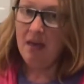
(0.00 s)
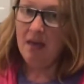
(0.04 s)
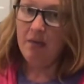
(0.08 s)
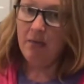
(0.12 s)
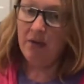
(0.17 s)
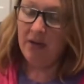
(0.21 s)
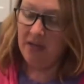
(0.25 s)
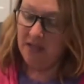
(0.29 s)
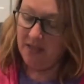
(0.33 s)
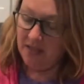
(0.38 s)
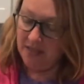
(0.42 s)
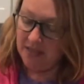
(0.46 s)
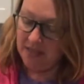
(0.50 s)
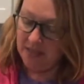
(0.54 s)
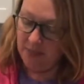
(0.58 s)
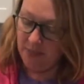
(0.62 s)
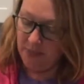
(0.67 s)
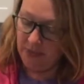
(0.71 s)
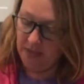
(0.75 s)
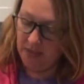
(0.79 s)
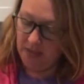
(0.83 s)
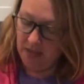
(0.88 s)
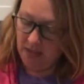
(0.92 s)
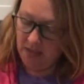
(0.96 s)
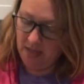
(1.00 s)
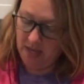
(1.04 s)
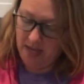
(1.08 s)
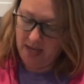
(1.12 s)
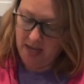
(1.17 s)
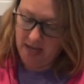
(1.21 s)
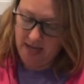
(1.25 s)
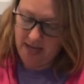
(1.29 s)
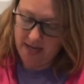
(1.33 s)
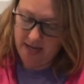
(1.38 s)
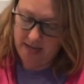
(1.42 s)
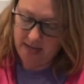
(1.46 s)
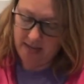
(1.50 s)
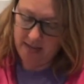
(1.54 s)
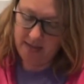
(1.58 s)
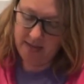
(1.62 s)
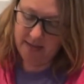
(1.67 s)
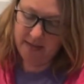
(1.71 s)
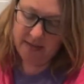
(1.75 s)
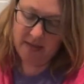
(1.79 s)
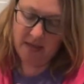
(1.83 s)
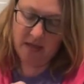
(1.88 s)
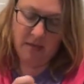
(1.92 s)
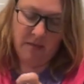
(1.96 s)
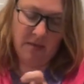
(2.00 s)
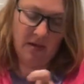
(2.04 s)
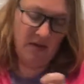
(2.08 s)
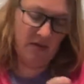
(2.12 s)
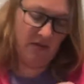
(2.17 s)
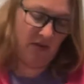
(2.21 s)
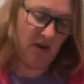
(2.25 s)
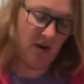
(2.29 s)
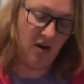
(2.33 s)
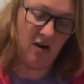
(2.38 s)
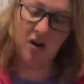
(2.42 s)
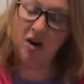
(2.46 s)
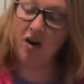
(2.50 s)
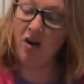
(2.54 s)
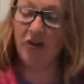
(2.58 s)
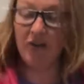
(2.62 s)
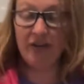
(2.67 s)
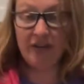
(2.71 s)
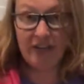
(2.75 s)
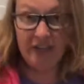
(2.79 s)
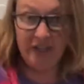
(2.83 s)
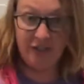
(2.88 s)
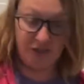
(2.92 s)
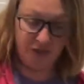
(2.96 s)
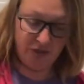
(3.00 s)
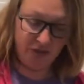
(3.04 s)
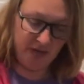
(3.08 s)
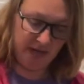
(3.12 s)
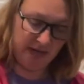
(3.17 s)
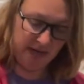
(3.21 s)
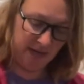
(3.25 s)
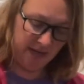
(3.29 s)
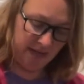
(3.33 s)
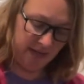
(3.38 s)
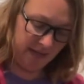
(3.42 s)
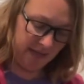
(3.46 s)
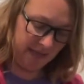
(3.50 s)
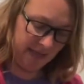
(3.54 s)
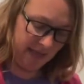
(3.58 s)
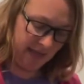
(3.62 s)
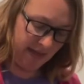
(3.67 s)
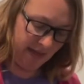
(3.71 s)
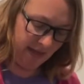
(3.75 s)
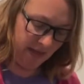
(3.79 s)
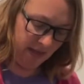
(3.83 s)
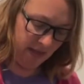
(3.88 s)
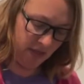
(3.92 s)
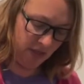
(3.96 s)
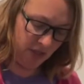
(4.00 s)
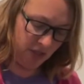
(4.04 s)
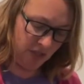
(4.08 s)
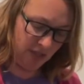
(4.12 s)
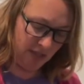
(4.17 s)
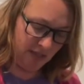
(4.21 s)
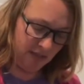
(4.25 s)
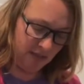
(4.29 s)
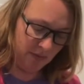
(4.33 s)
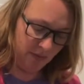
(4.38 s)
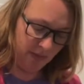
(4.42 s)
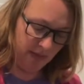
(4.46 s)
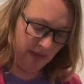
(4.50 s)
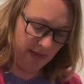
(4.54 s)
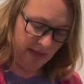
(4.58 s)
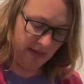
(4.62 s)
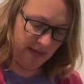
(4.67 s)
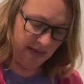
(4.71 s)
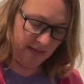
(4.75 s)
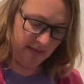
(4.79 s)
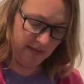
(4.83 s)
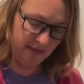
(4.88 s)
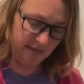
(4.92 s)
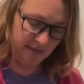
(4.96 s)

We're gonna sprinkle on some of our already shredded Italian cheese blend.